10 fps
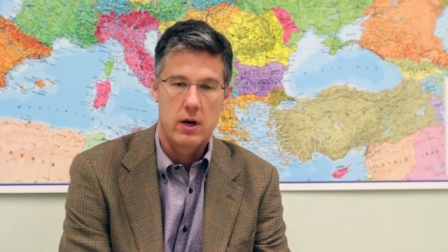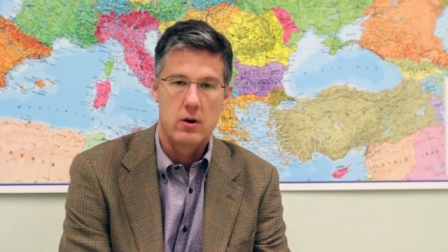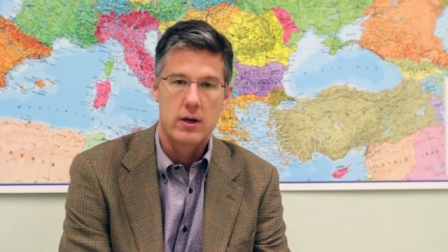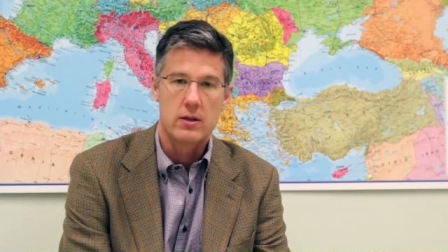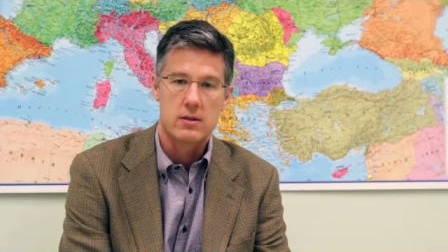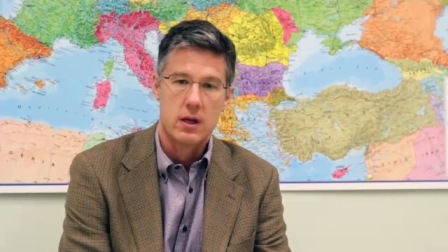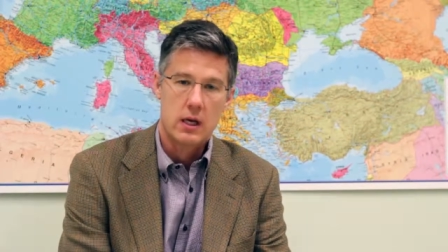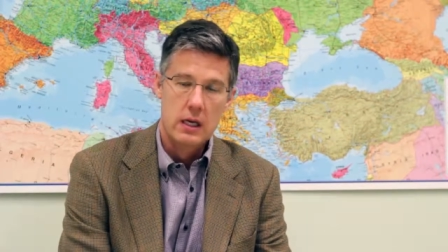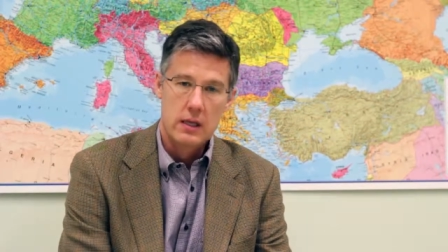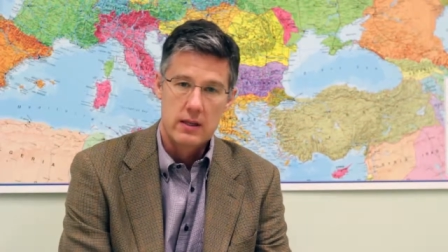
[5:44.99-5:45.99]
areas,
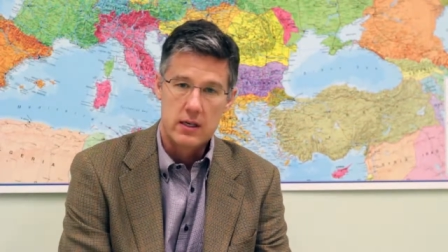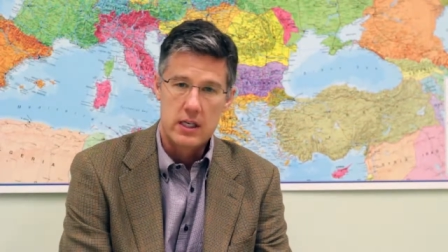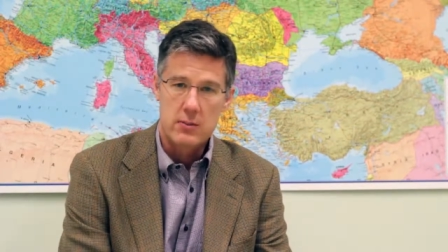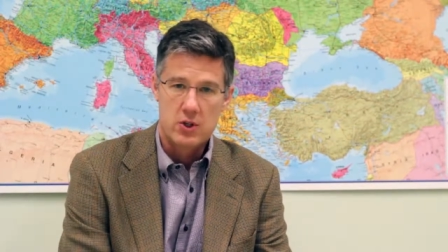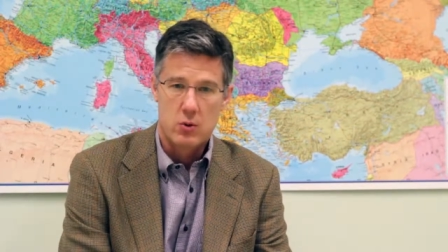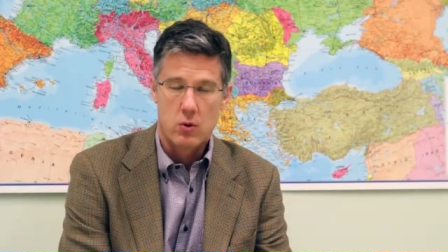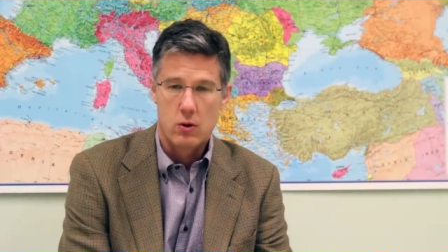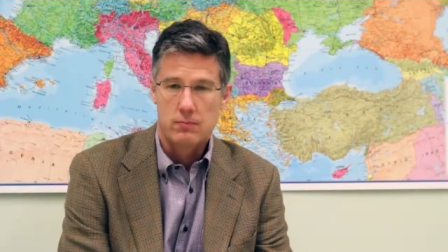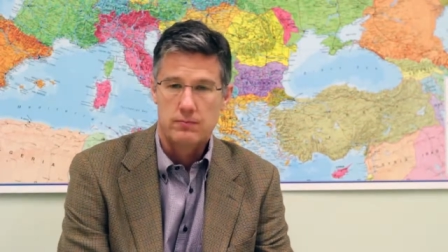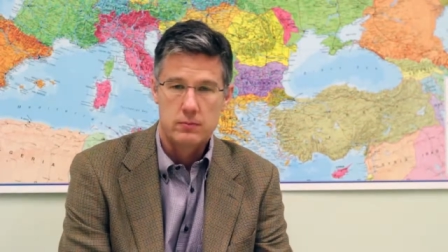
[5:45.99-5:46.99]
the deep
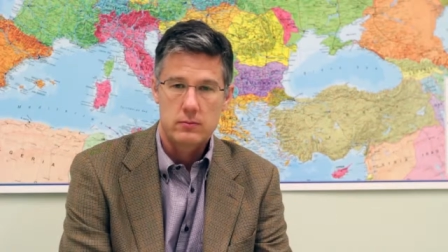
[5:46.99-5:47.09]
shore